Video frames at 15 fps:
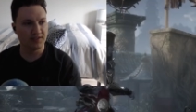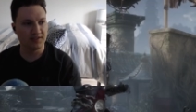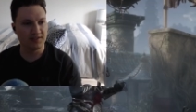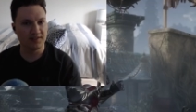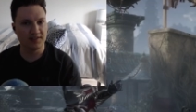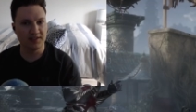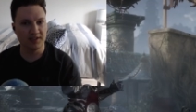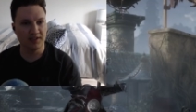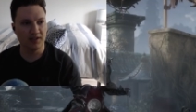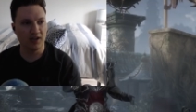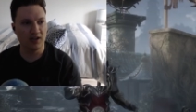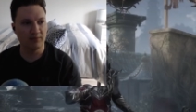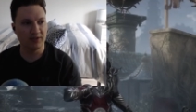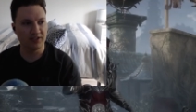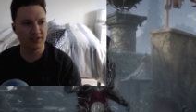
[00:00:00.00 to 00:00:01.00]
see
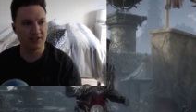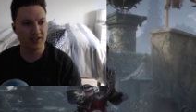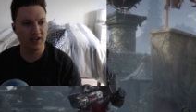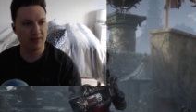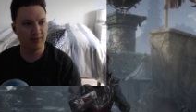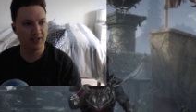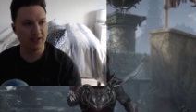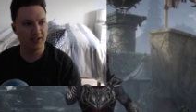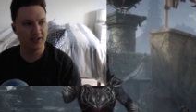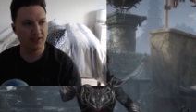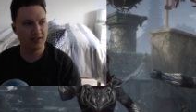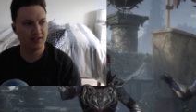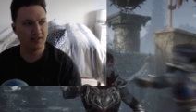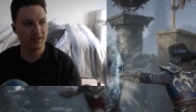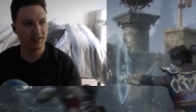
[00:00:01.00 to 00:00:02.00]
how much
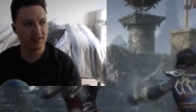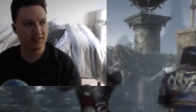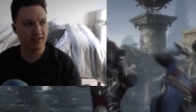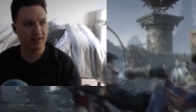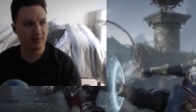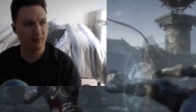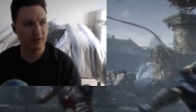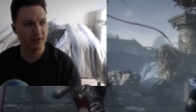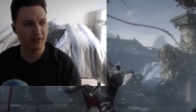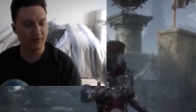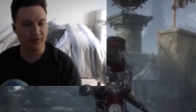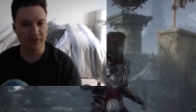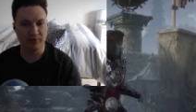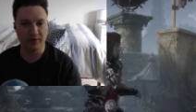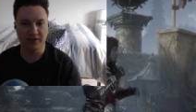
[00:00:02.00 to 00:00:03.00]
damage the standing one, two,
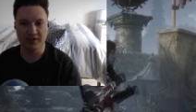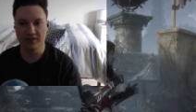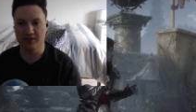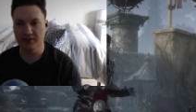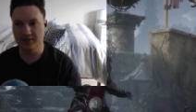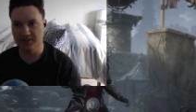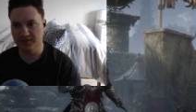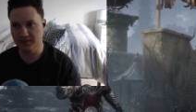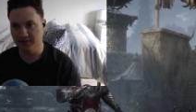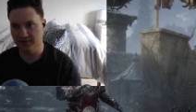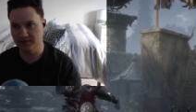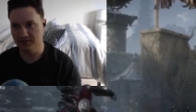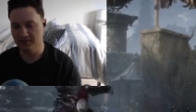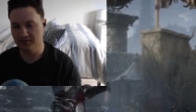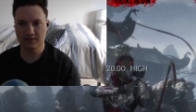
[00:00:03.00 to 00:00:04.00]
three call out is gonna
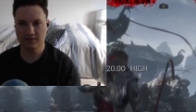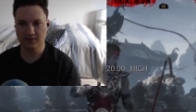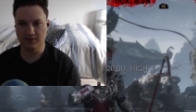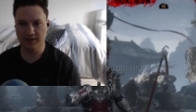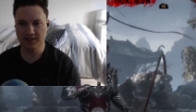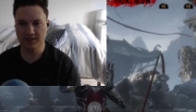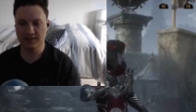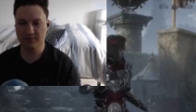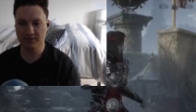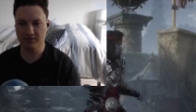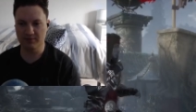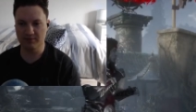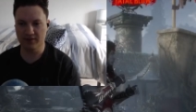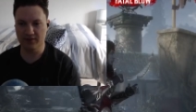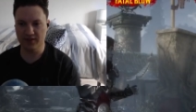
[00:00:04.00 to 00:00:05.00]
do. So that's supposed to
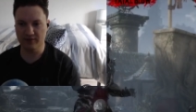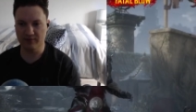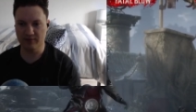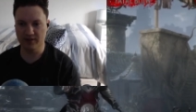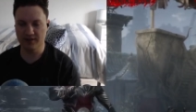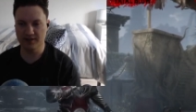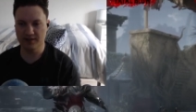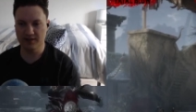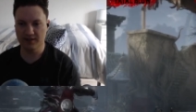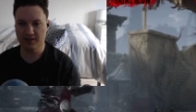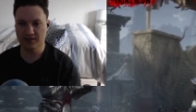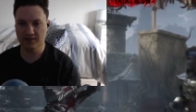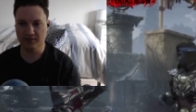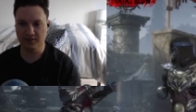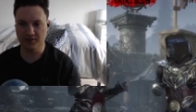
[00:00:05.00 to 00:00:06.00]
be the thing, right?
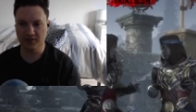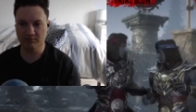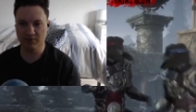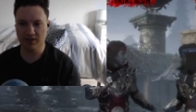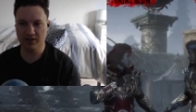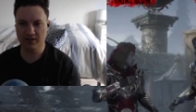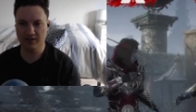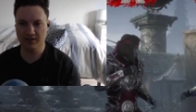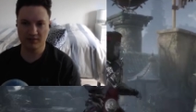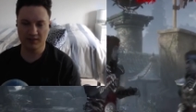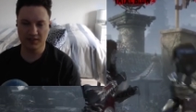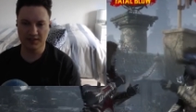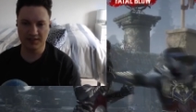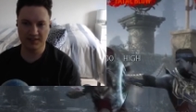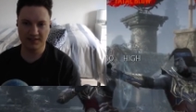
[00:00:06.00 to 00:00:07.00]
So it's on block,
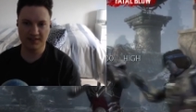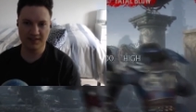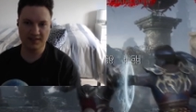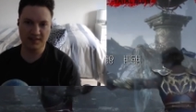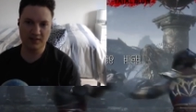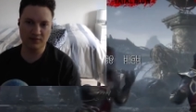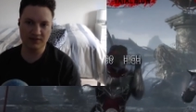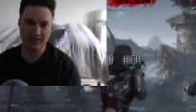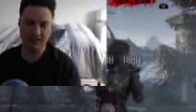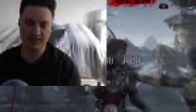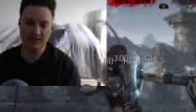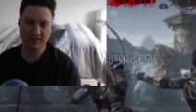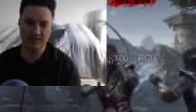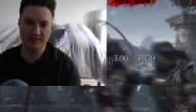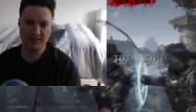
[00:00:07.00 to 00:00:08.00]
he sees this, he goes like
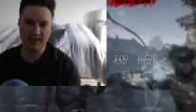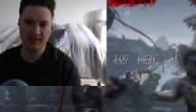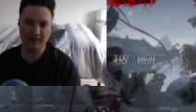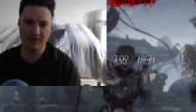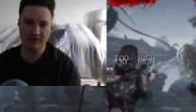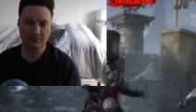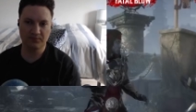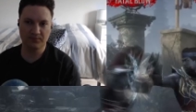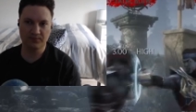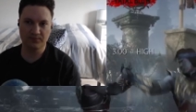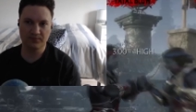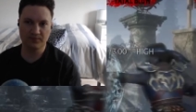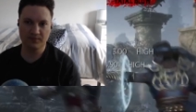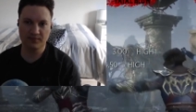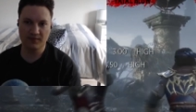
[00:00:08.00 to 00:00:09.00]
this, staggered,
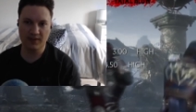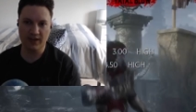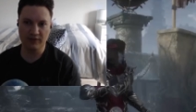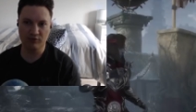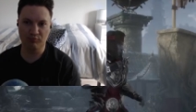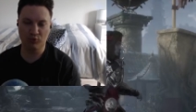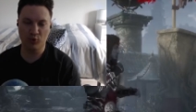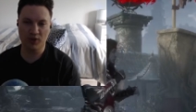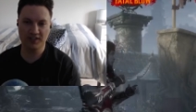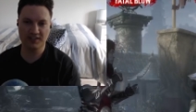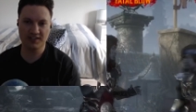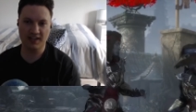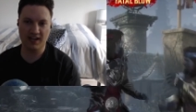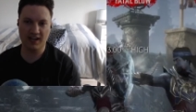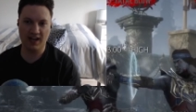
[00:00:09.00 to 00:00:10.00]
and you press
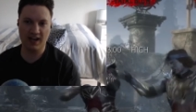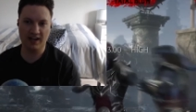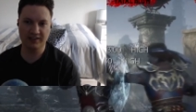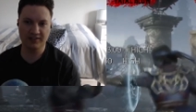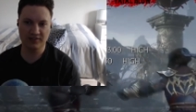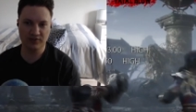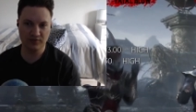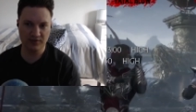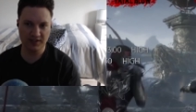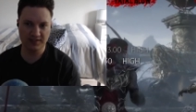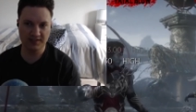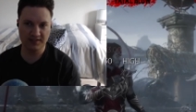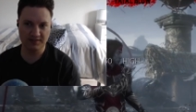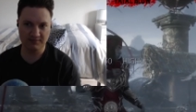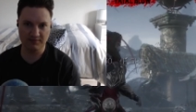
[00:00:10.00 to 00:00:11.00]
as soon
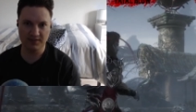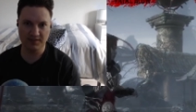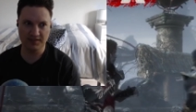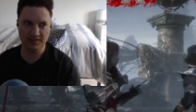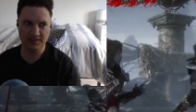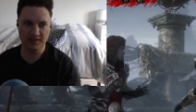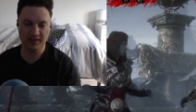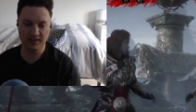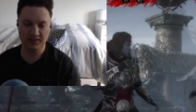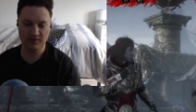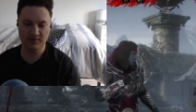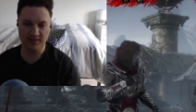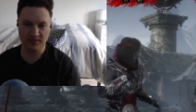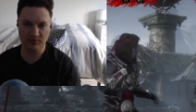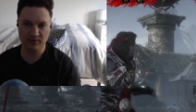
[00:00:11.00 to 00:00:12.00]
as this is done, as
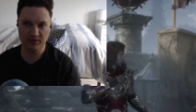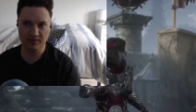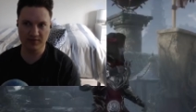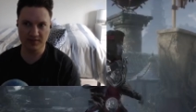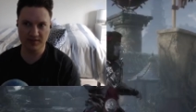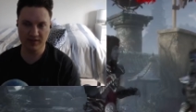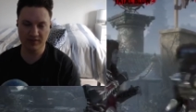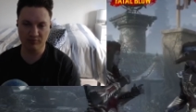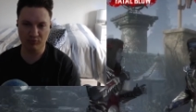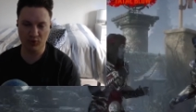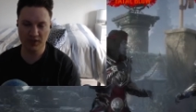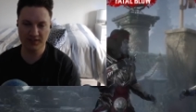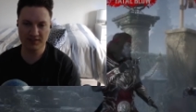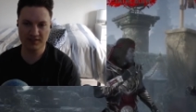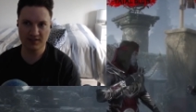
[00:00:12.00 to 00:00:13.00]
soon as the one, two is done, you
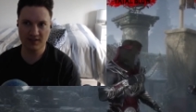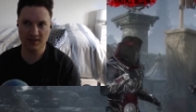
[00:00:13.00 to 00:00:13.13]
press.